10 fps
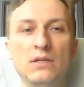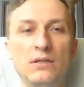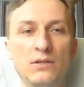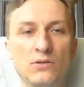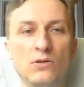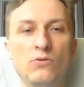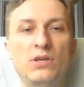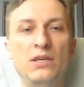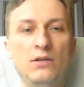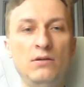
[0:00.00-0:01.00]
You go
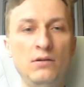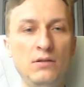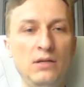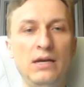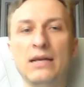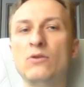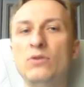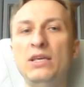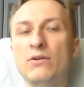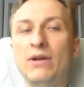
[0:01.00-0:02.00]
here, I go
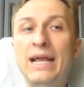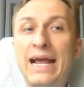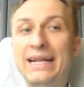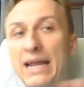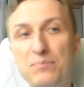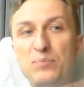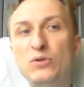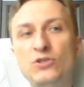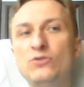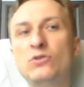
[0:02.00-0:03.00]
here. And I
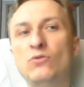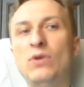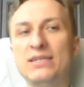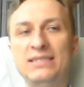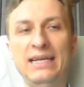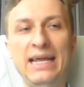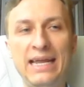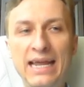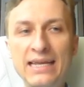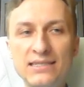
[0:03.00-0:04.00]
push you towards the
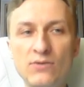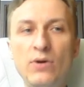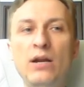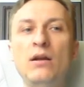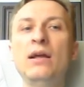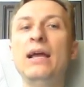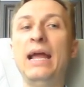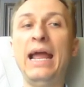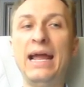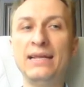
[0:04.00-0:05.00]
a8 square.
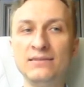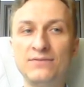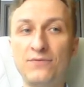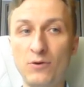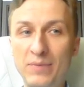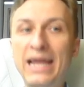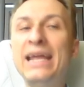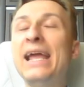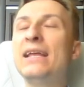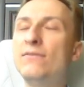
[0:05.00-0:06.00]
And from
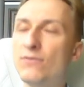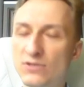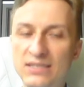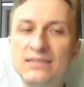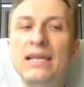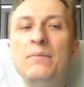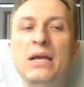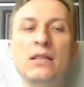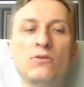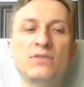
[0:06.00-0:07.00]
a8, for the same
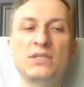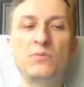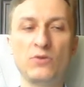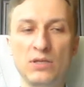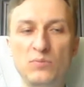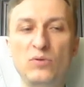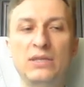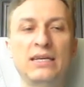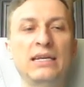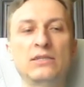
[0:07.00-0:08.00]
algorithm, you can put
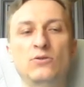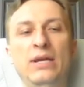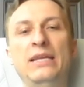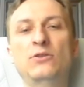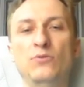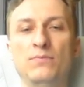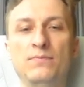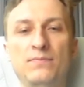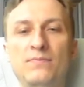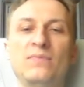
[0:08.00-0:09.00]
the king to a2.
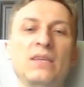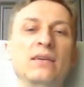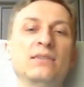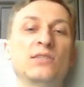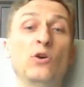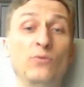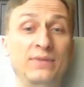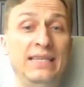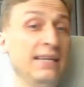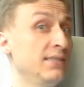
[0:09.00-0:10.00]
So
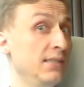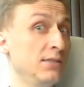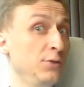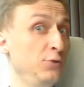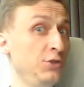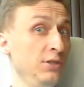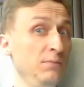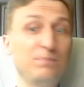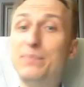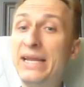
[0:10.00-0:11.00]
that's the
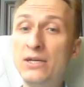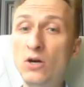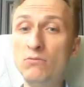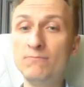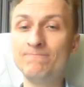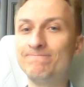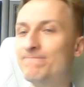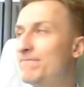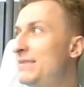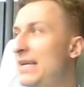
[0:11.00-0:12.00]
solution. Bingo.
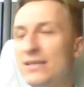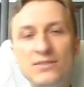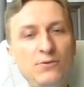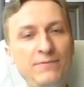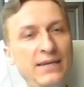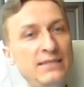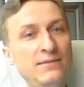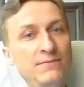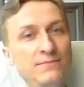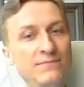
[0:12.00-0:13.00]
Not so fast.
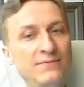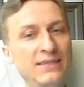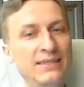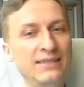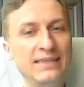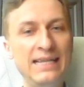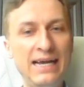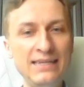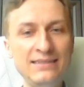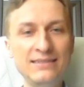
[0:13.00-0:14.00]

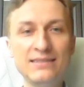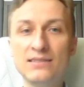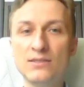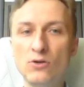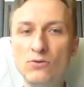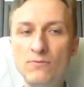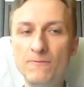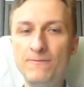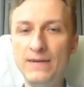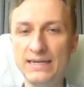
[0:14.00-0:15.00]
Not so
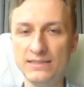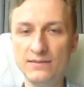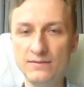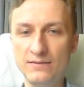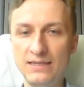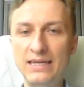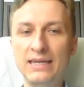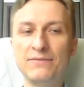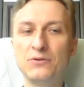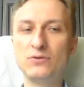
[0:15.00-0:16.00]
fast.
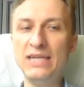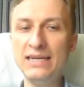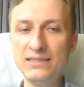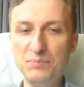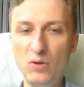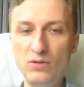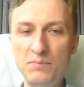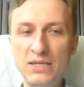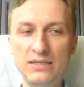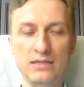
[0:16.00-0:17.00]
If you take the pawn
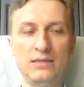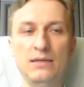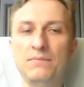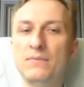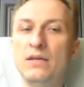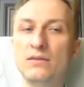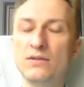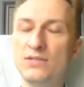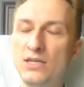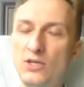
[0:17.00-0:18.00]
immediately,
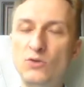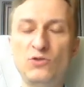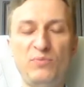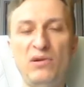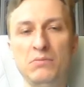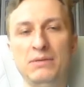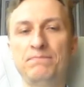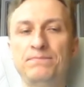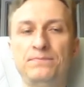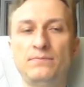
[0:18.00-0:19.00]
there's a huge problem.
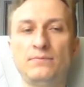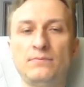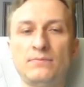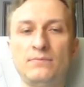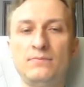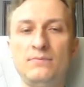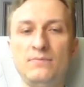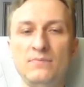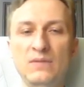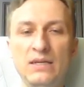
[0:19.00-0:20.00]

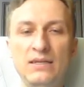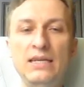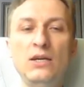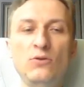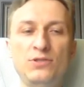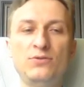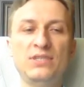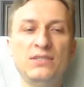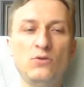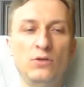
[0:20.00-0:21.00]
King goes to
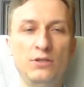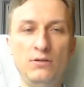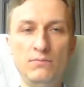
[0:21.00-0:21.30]
this corner.